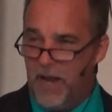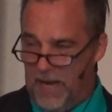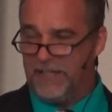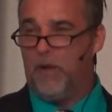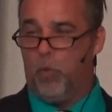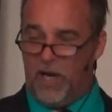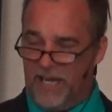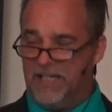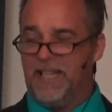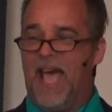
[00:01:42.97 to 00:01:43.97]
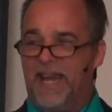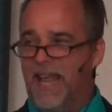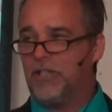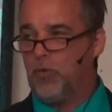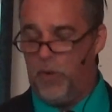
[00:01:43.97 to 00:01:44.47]
Like I said, we're going to get to that
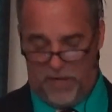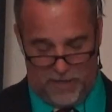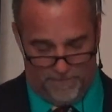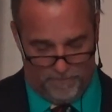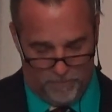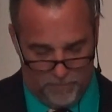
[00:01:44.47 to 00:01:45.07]
next week.